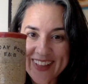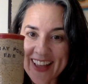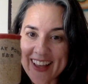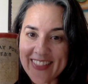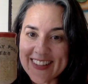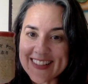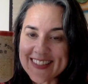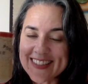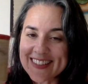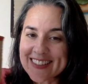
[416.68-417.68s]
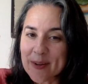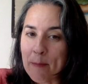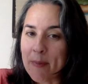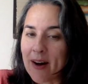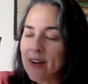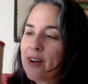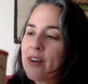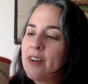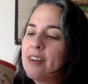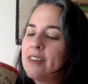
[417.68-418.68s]
I got this mug
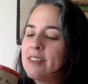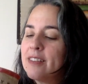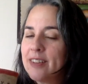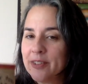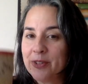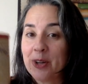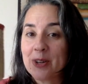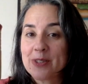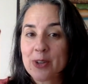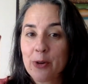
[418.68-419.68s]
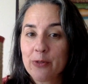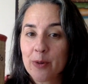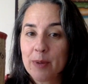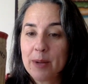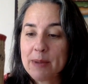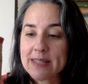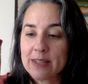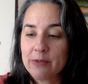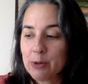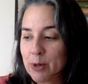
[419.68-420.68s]
a few years ago from an
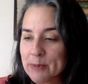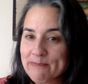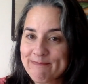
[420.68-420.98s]
amazing viewer.